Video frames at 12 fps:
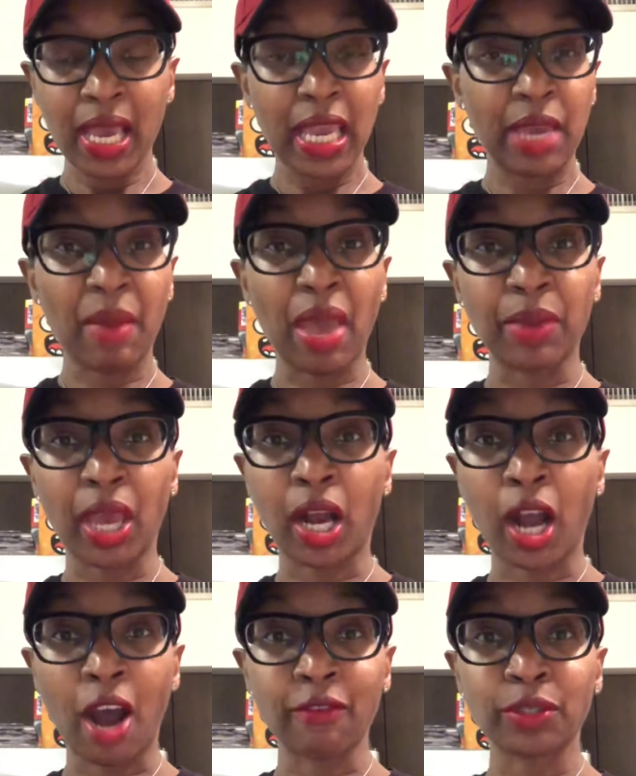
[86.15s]
It may be
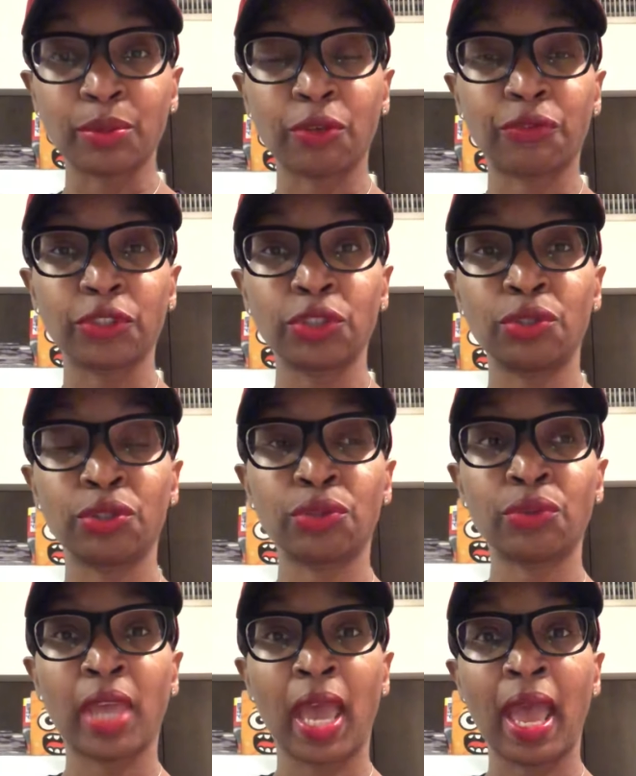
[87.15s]
uncomfortable for you to
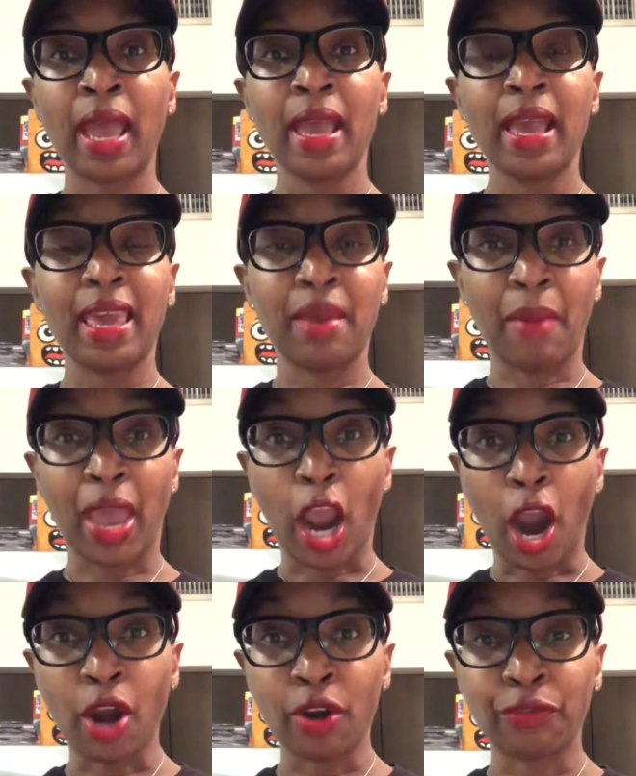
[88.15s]
do that. It may
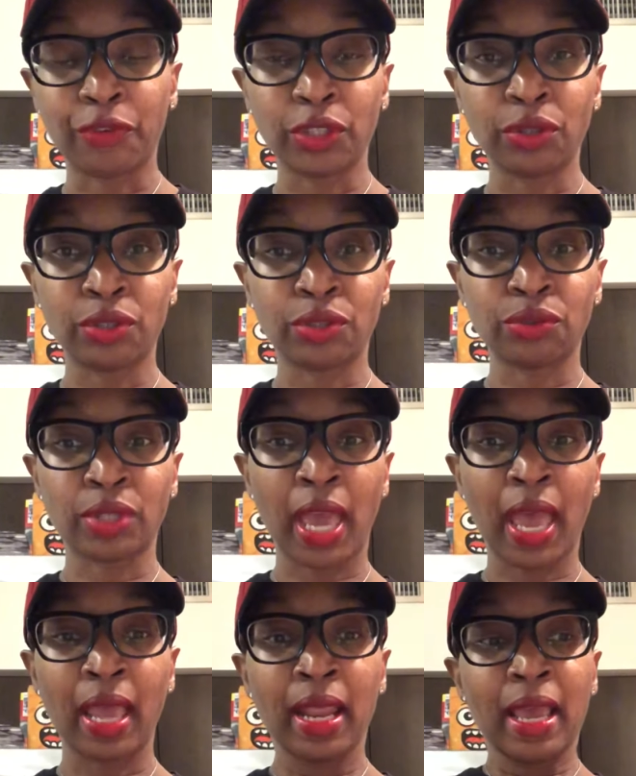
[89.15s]
hurt for you to do
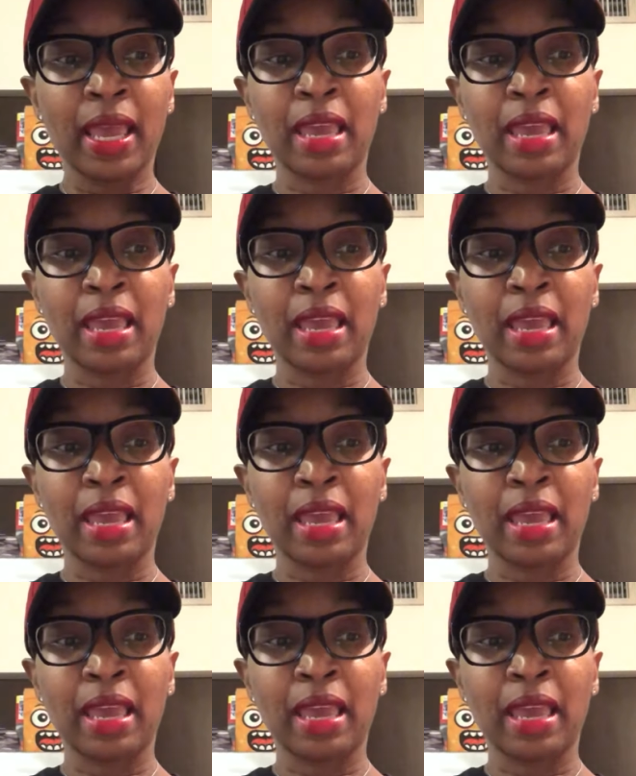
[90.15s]
that.